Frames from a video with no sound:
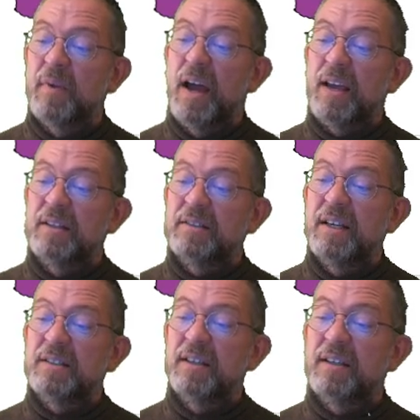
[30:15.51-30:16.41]
I can
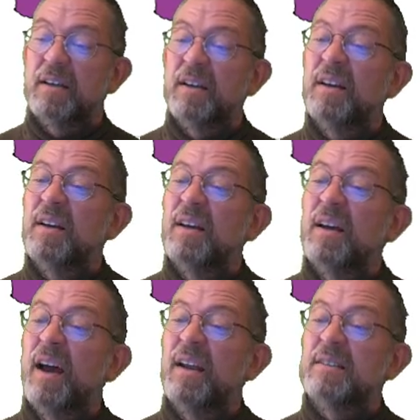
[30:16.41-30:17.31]
test it
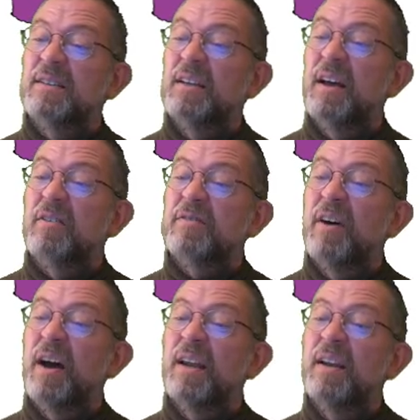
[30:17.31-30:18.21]
and it said that was
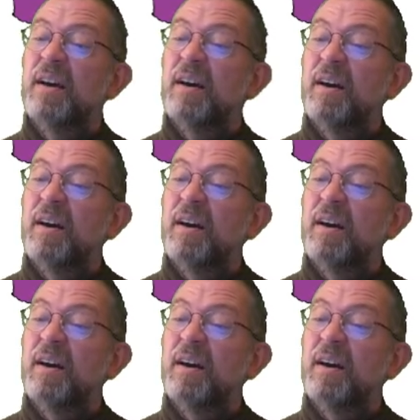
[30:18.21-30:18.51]
fine